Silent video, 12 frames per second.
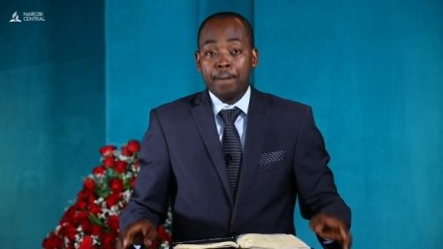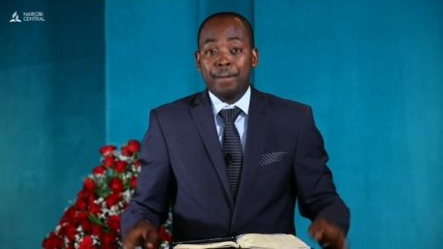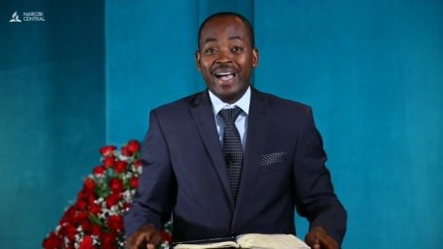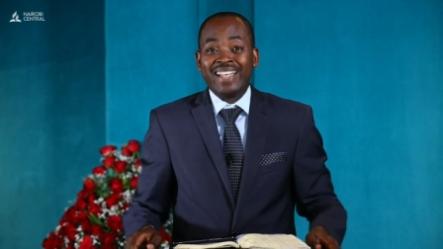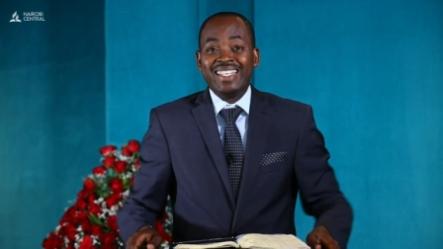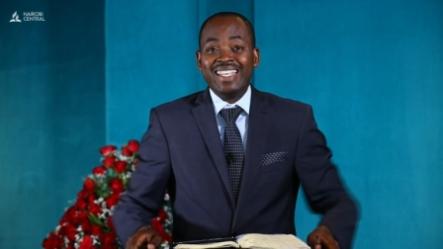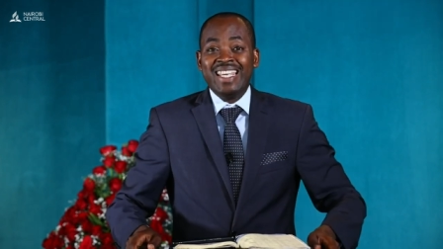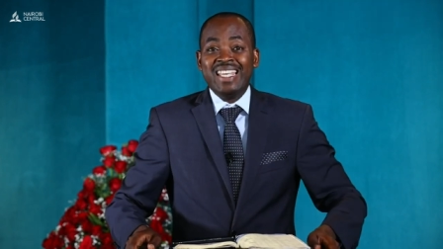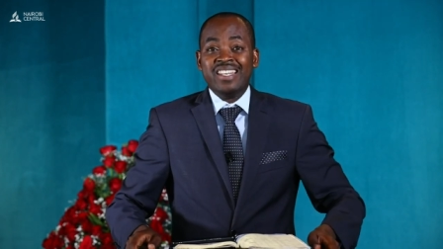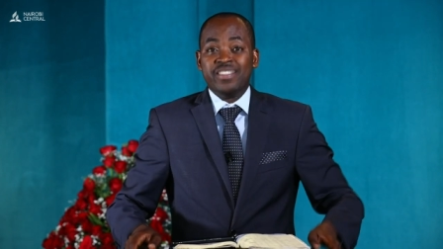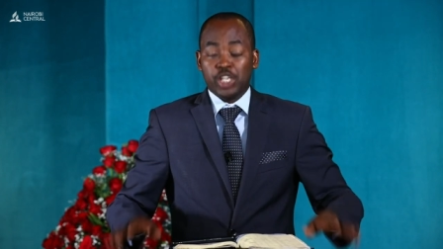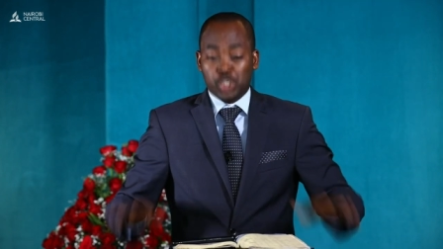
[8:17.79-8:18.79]
but
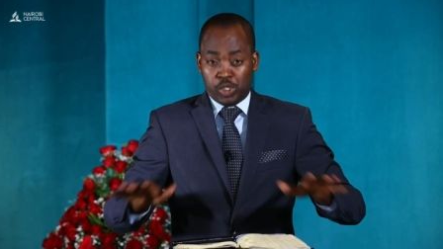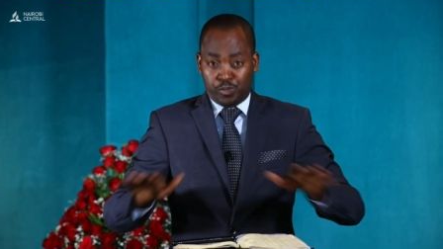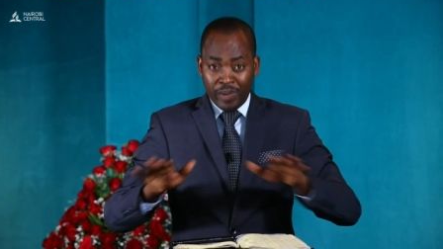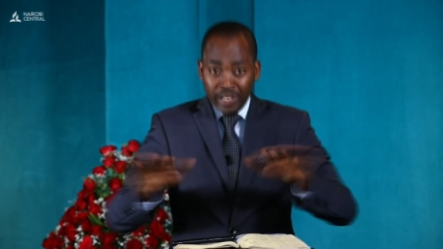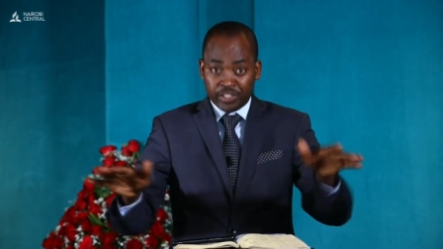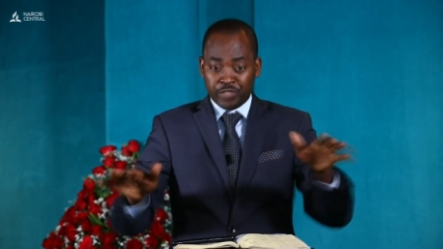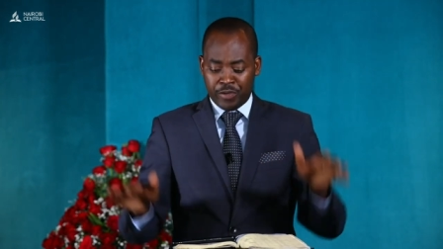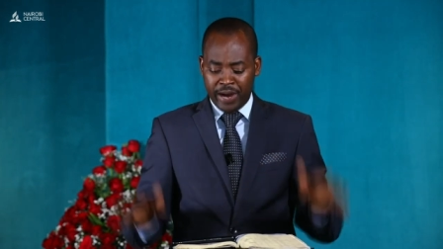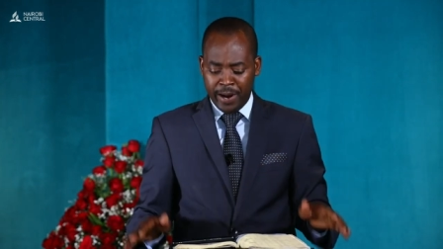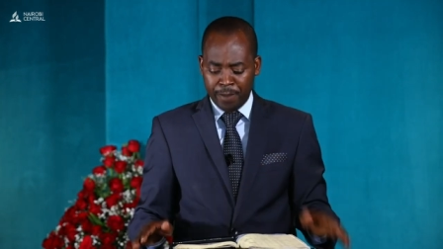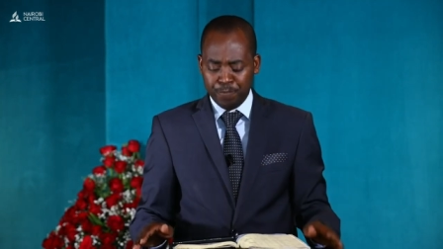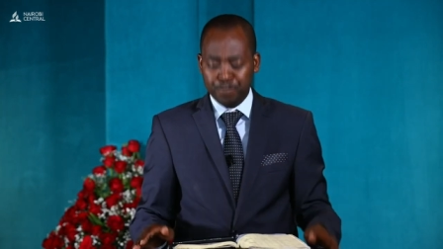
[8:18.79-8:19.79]
in the spirit
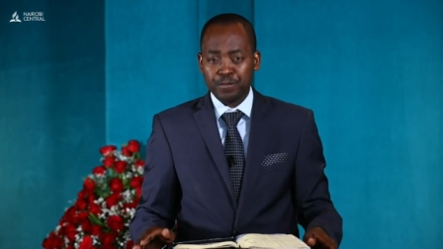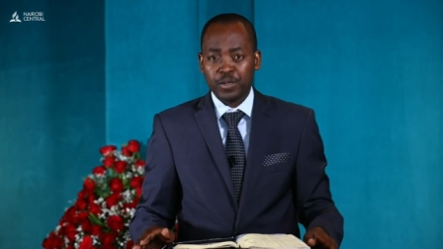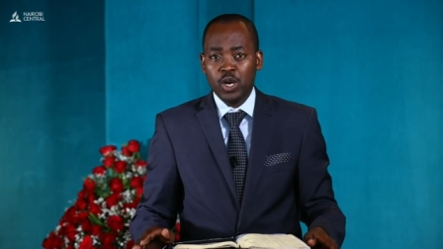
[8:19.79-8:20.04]
realm.